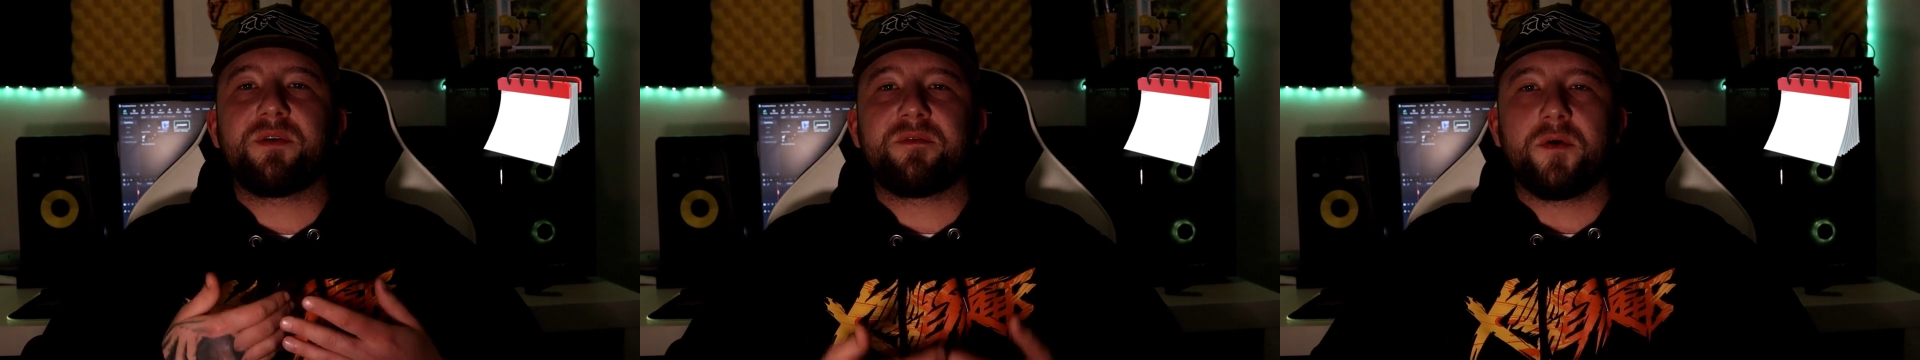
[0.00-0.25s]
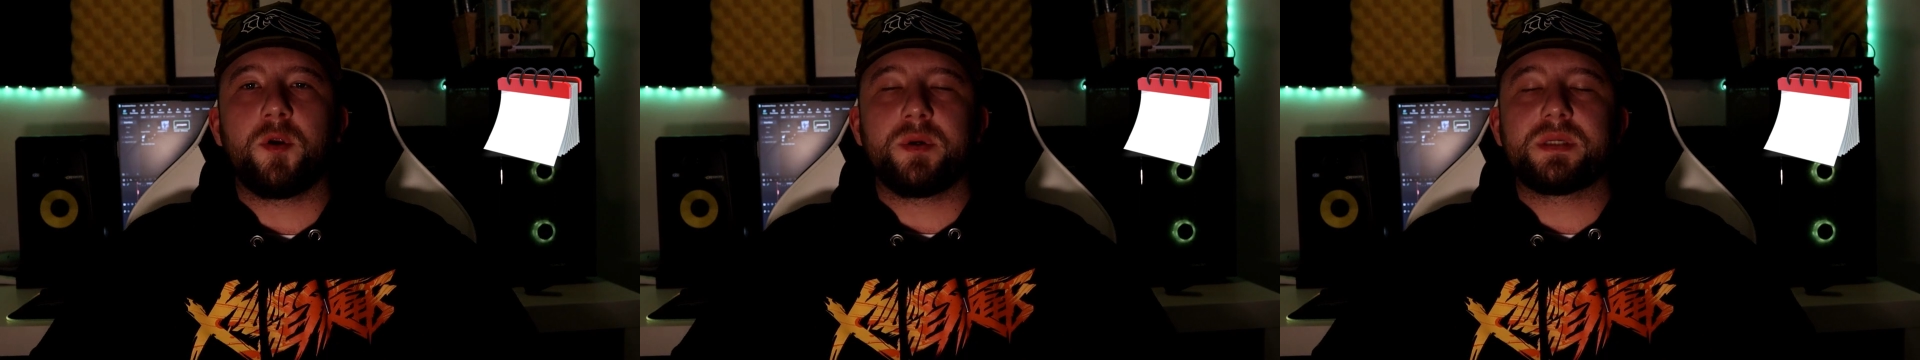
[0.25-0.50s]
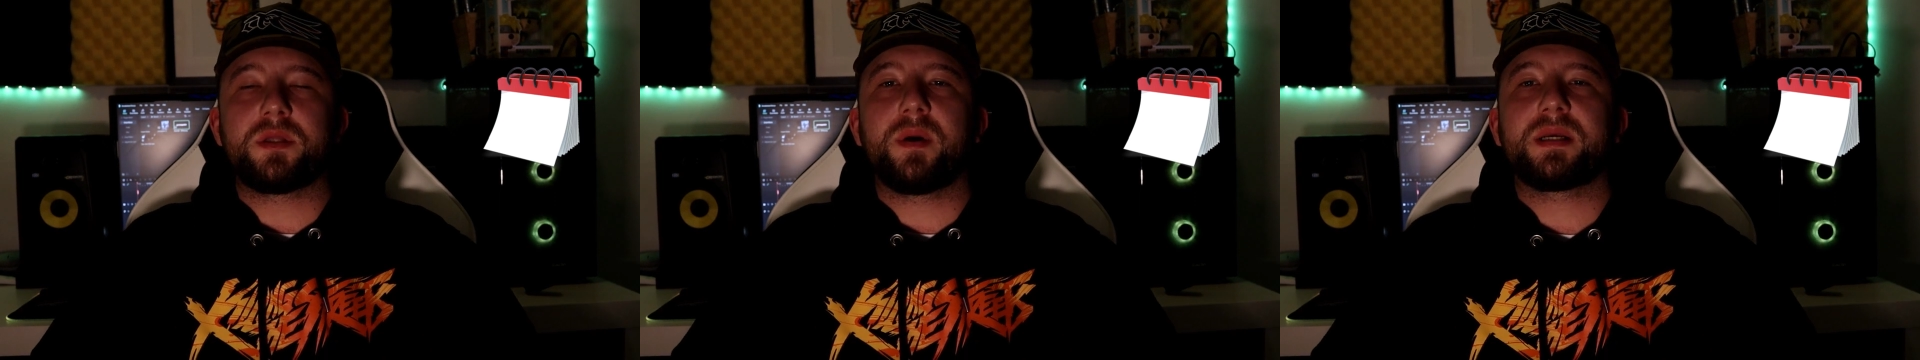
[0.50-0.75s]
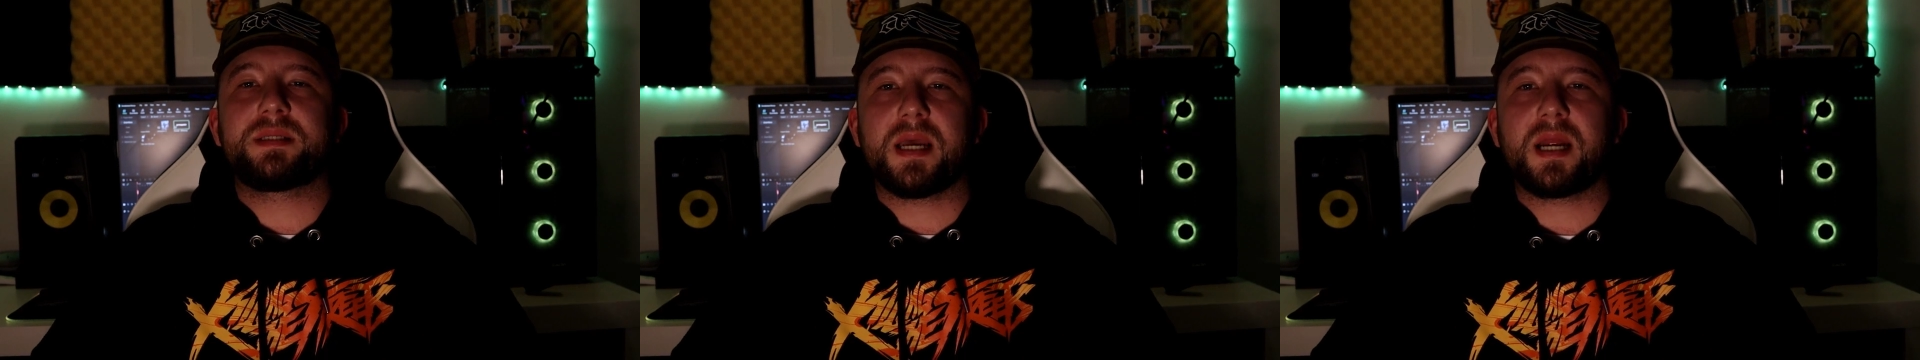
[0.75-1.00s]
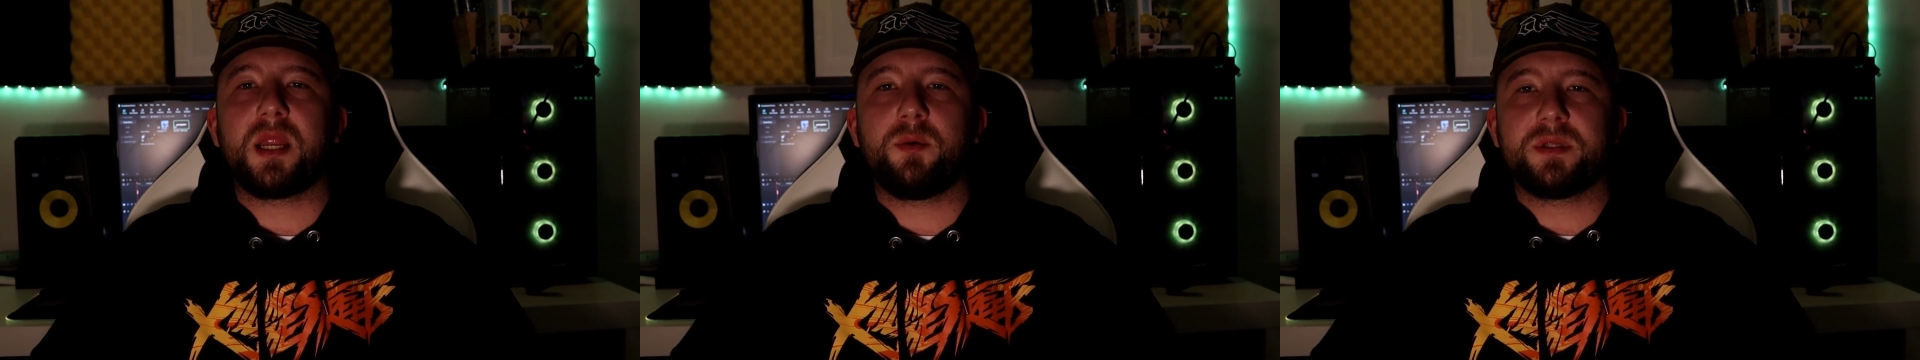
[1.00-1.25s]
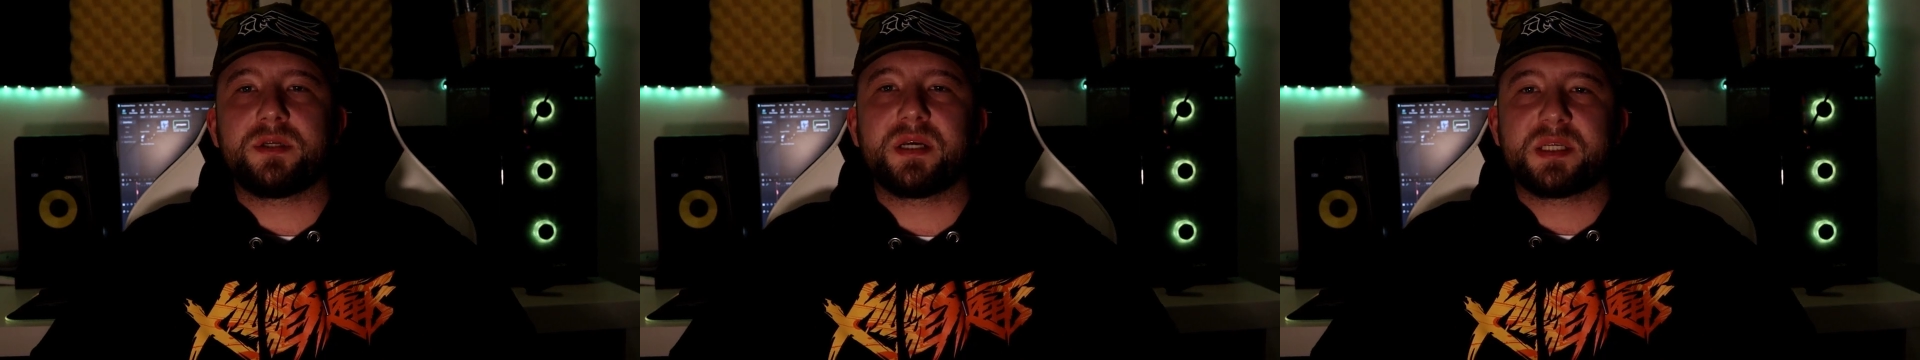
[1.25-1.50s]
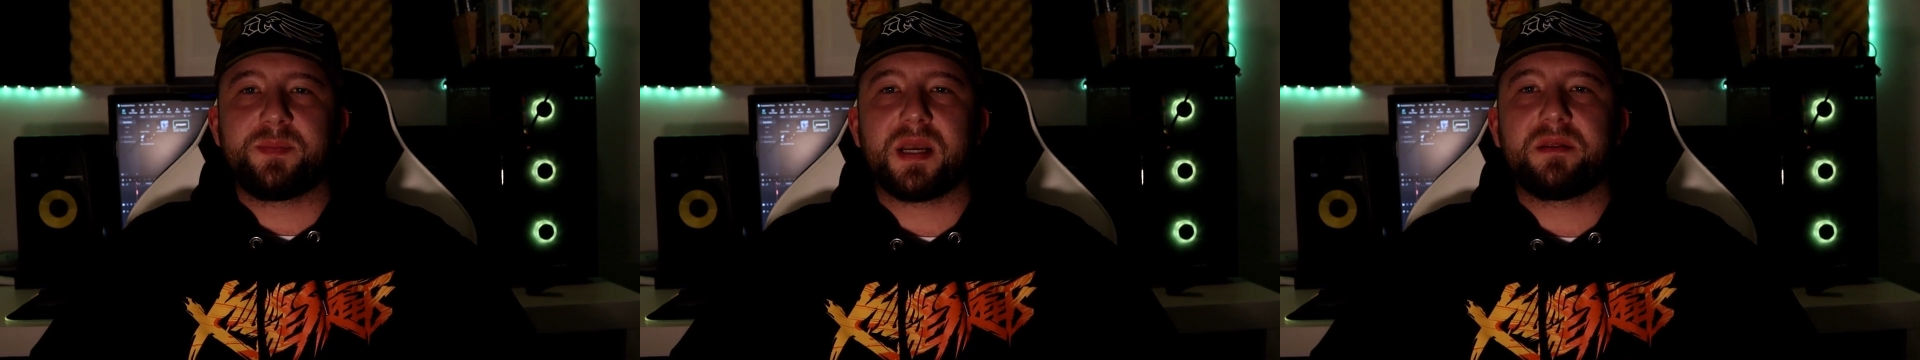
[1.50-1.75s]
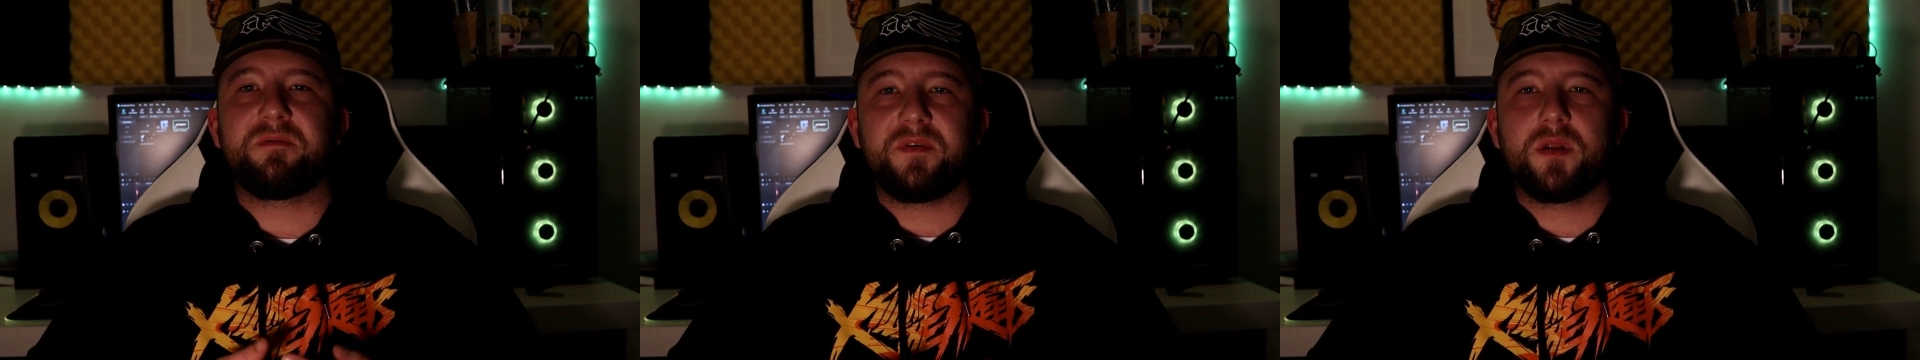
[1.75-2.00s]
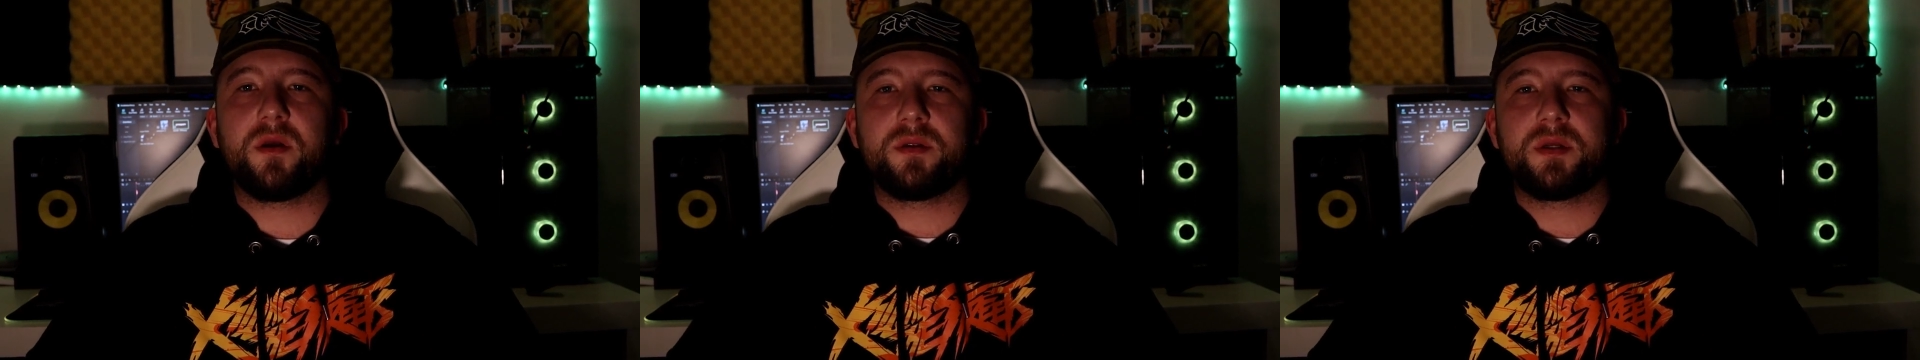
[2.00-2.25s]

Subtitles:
and your followers know exactly when to expect the video